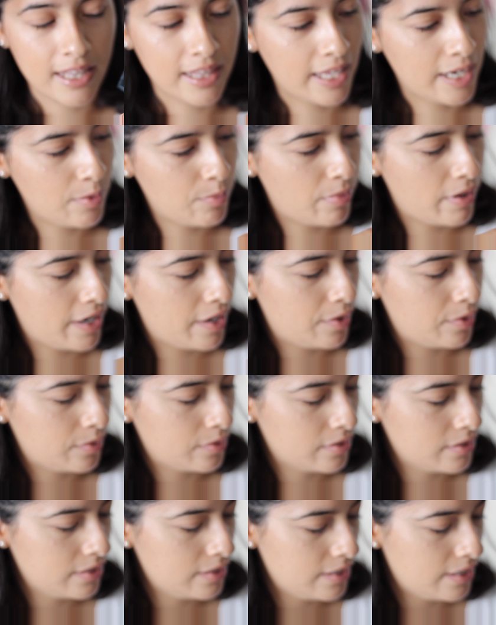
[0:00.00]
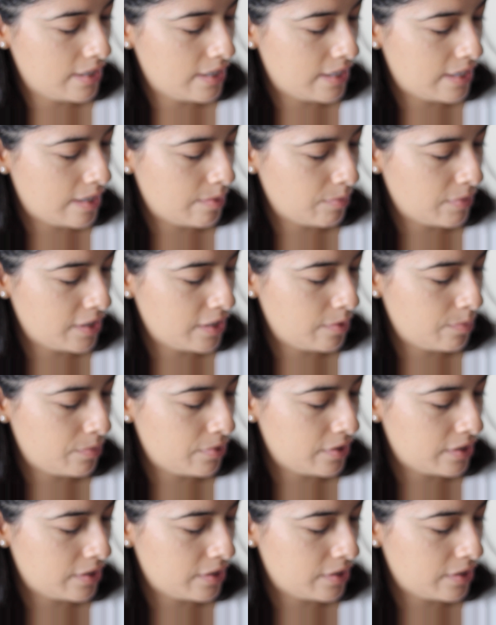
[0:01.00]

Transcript: a light brown, and I'm gonna